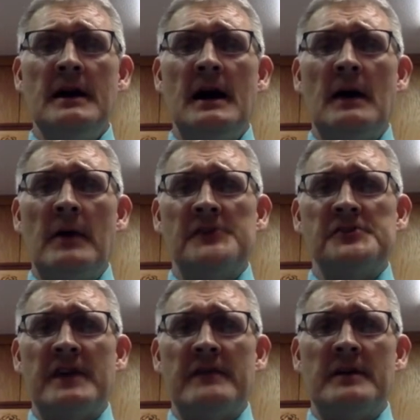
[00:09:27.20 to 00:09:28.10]
We
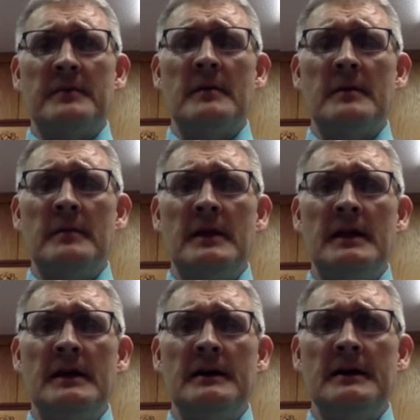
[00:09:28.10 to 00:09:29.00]
actually have an upcoming
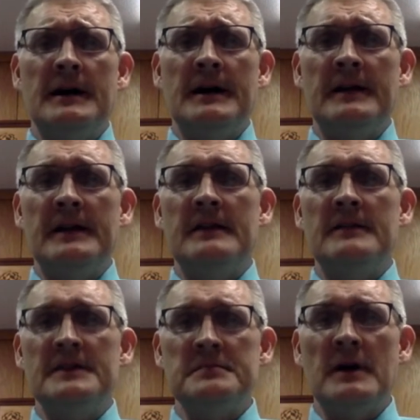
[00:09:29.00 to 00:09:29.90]
meeting the end of
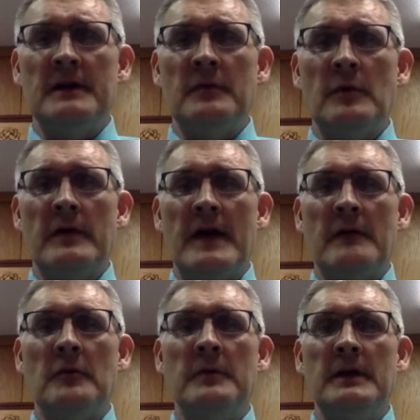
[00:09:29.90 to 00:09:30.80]
this month where that
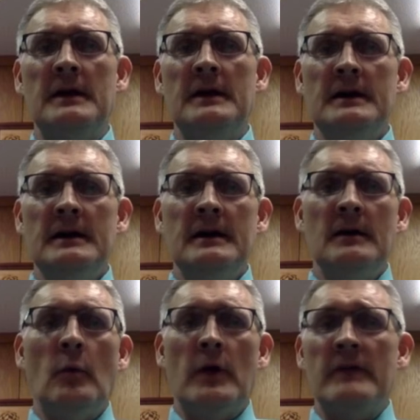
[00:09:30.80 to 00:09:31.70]
will be
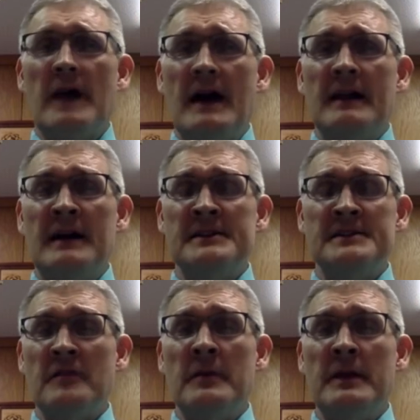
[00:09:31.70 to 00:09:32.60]
one of the highlights
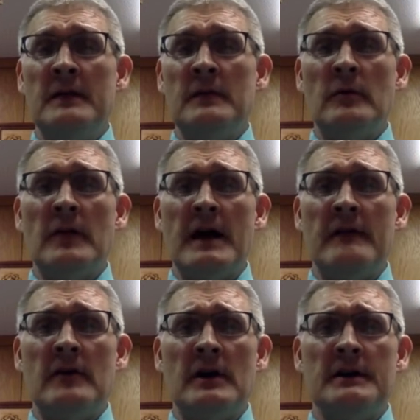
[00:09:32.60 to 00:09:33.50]
of the meeting, when we'll have
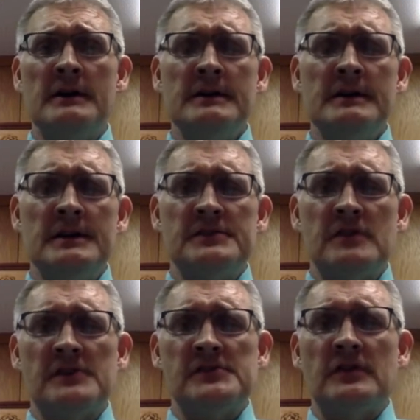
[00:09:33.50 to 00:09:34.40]
our
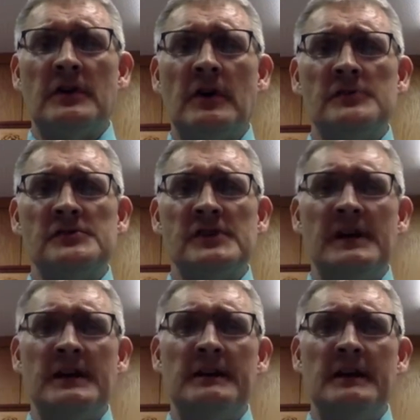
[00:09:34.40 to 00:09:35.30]
instructional coach and
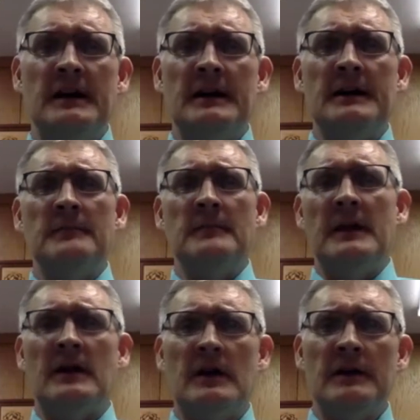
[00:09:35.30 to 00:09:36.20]

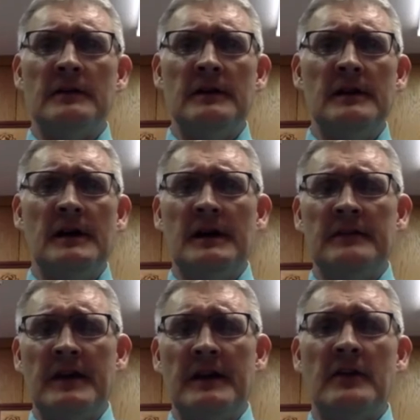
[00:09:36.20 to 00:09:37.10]
our
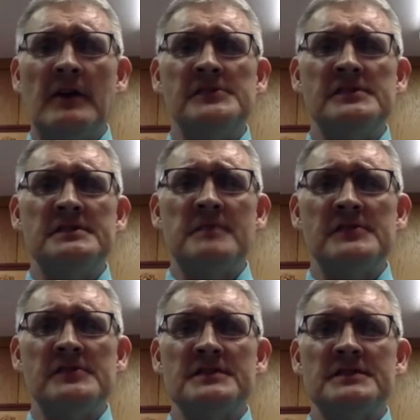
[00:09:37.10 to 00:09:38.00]
tech integration
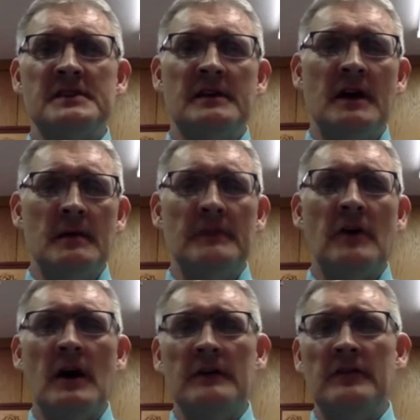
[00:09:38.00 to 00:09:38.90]
specialist come and
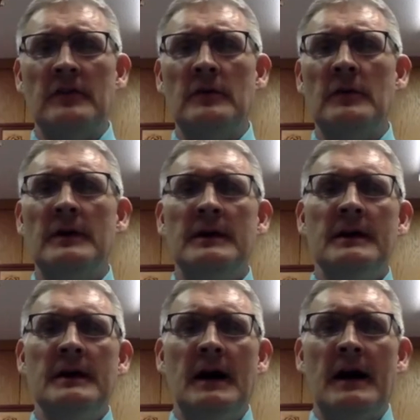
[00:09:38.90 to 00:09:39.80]
talk to
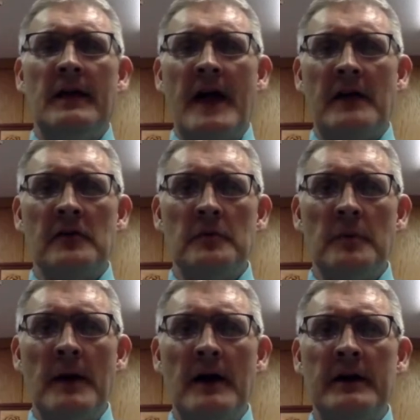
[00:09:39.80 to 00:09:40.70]
that group
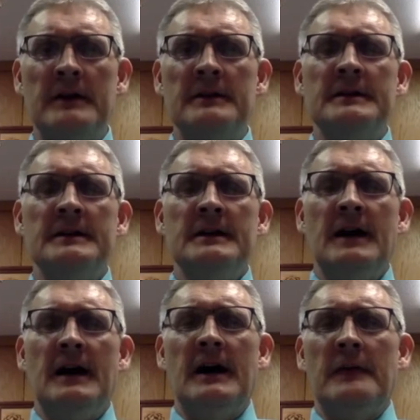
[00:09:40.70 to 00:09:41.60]
about it.
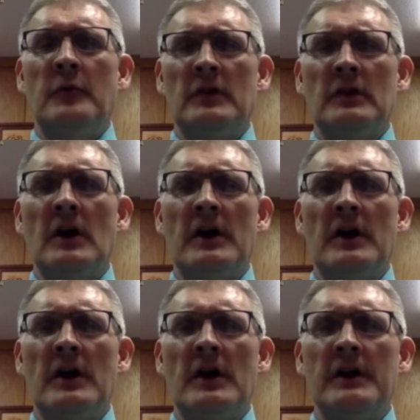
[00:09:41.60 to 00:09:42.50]
I put a little
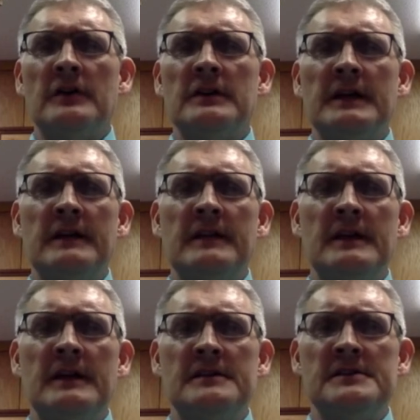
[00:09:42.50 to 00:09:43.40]
article in
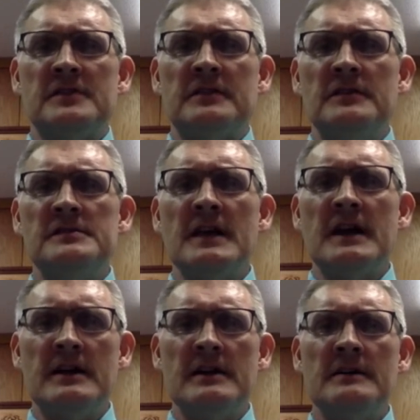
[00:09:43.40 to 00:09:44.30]
the district
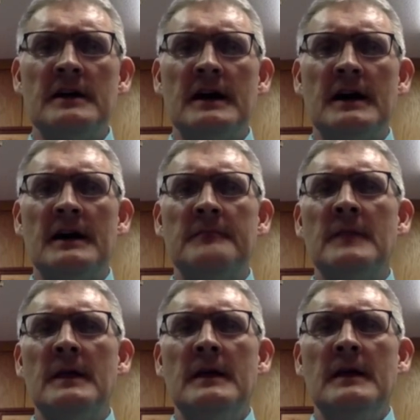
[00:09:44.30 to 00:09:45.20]
newsletter
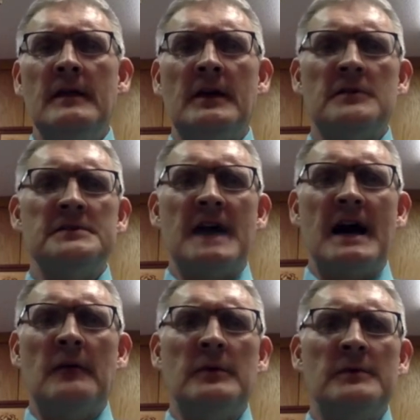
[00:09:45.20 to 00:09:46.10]
that goes
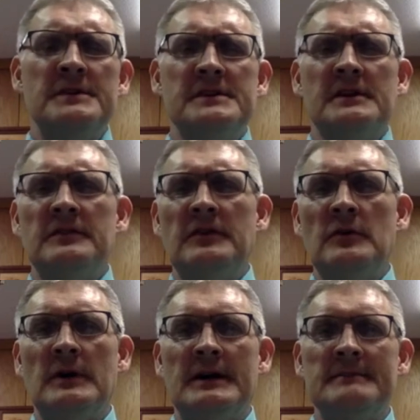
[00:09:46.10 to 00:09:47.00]
out. We still
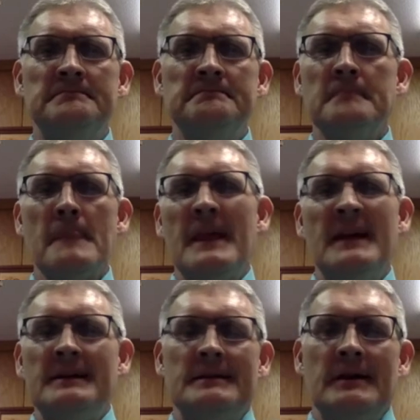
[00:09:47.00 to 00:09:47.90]
do
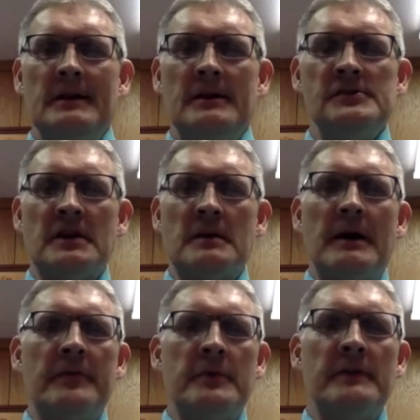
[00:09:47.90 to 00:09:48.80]
usually
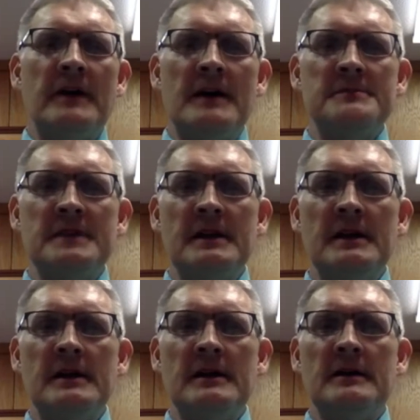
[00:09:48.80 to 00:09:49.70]
about 3 times a
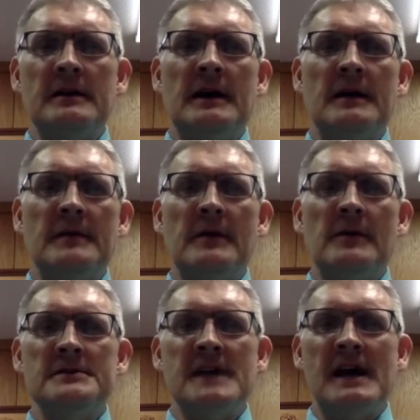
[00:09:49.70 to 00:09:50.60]
year, the
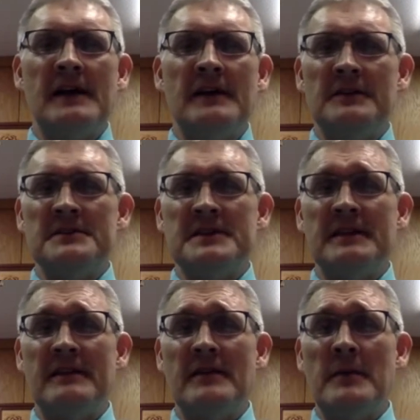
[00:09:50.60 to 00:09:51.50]
old style, send it
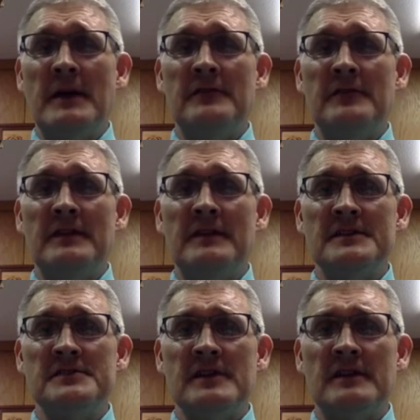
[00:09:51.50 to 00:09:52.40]
to every patron in the
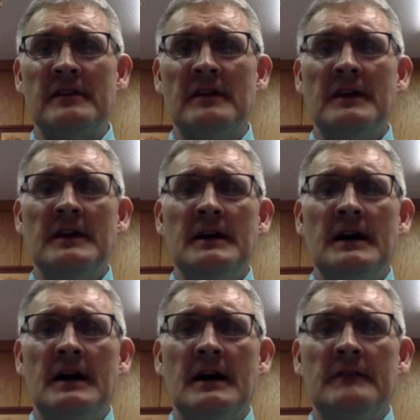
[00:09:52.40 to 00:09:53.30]
district.
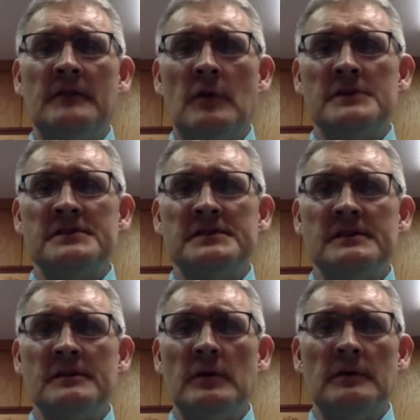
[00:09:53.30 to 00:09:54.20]
Of course,
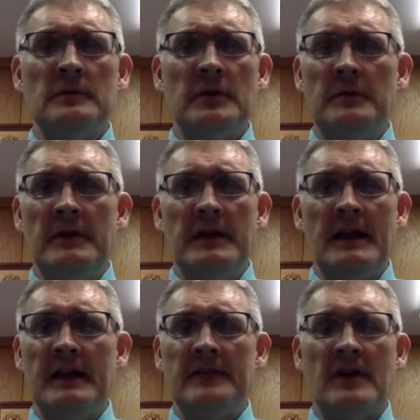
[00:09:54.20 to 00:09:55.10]
we'll communicate
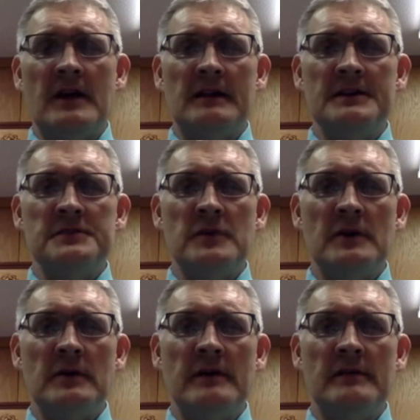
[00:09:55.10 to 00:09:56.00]
electronically as
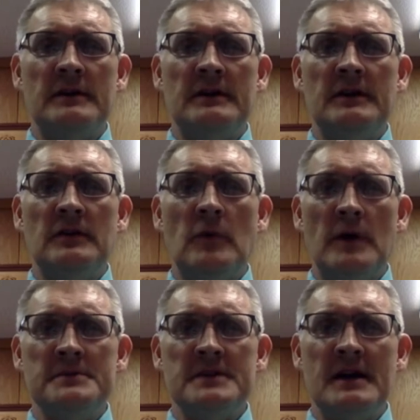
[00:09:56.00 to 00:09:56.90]
well. We have a new
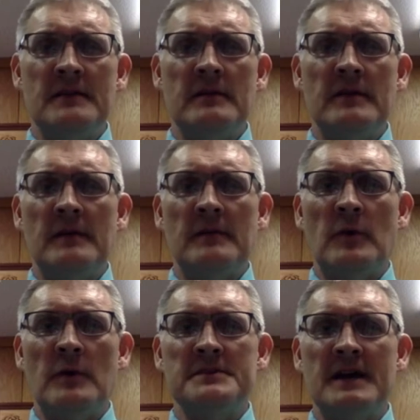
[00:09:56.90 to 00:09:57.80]
website, revamped
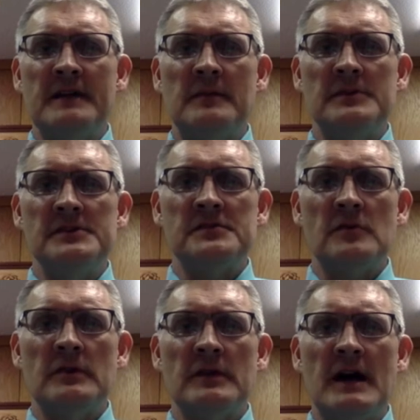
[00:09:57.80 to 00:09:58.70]
website that we just
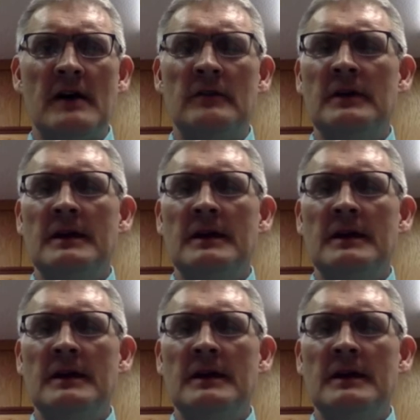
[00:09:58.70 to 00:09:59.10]
rolled out.